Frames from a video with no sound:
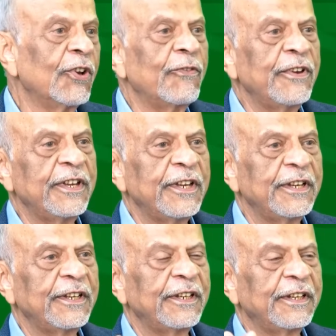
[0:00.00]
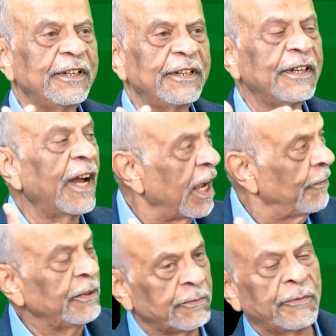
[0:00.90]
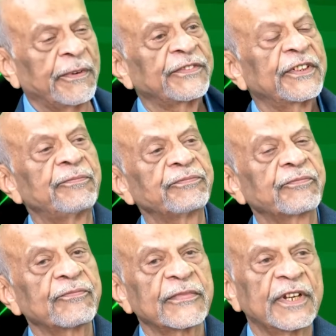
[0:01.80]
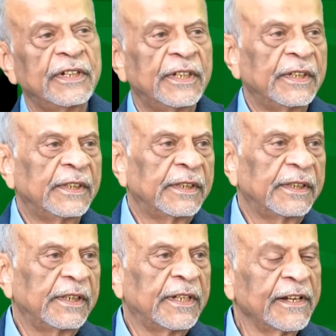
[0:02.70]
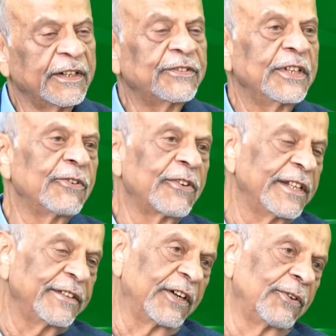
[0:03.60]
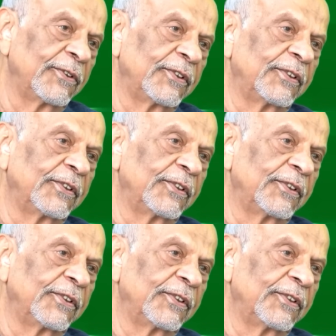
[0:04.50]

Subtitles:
know, I'm in Mombasa, and I can tell you right now,